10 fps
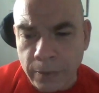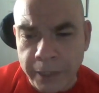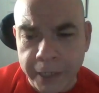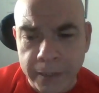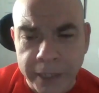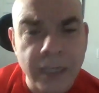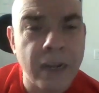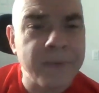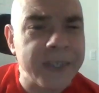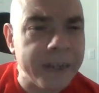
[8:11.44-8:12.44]

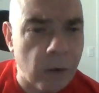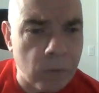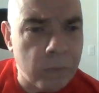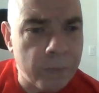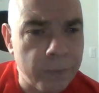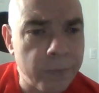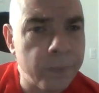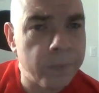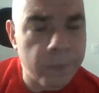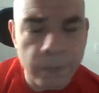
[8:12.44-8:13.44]
lead-off single
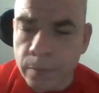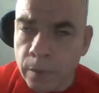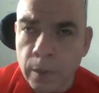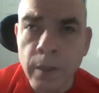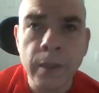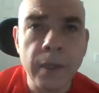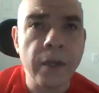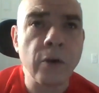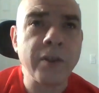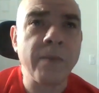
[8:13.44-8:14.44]

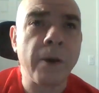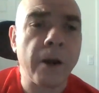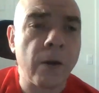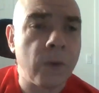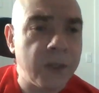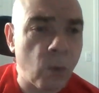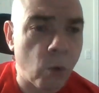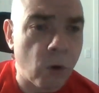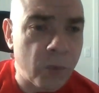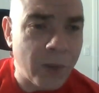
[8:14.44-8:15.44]
in North America was A
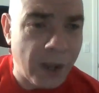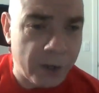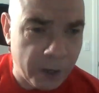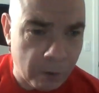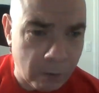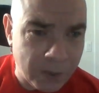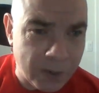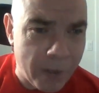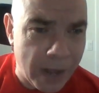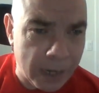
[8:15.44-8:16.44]
World Without Heroes,
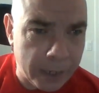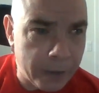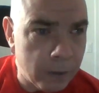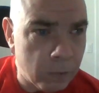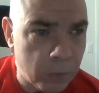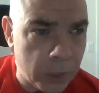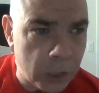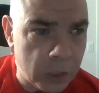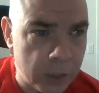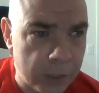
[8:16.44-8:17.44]
the ballad,
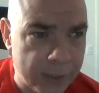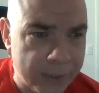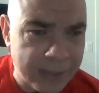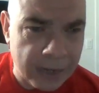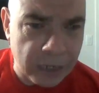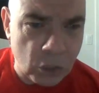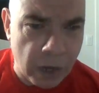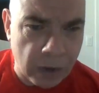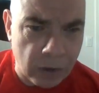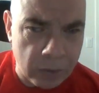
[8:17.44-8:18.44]
which is the second
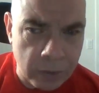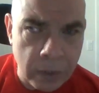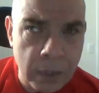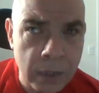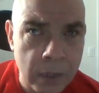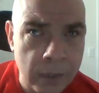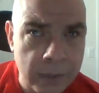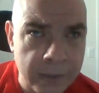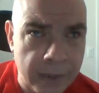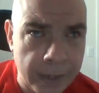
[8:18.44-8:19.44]
track on
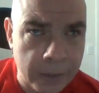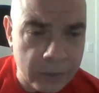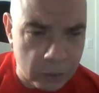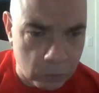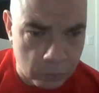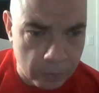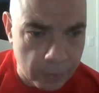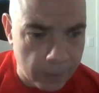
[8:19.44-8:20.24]
side 2.